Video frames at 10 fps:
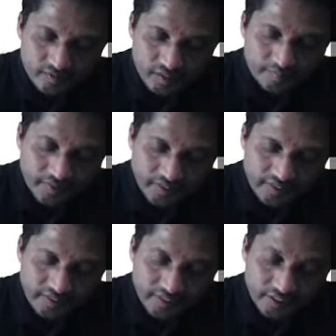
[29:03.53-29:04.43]
E power
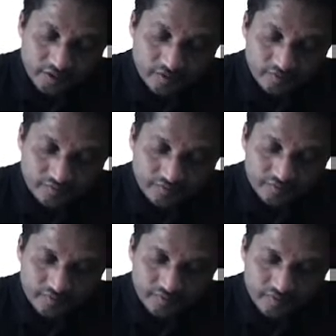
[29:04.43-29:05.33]
integration of
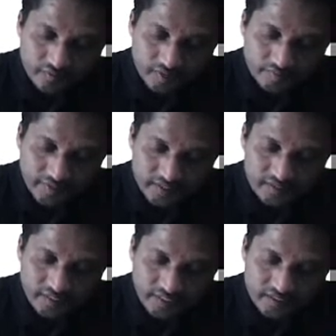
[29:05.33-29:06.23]
1 by x
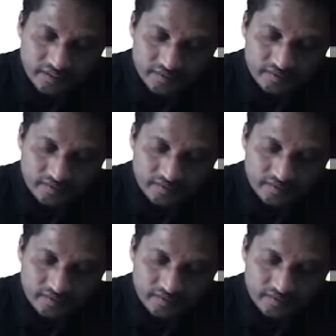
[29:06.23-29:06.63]
dx.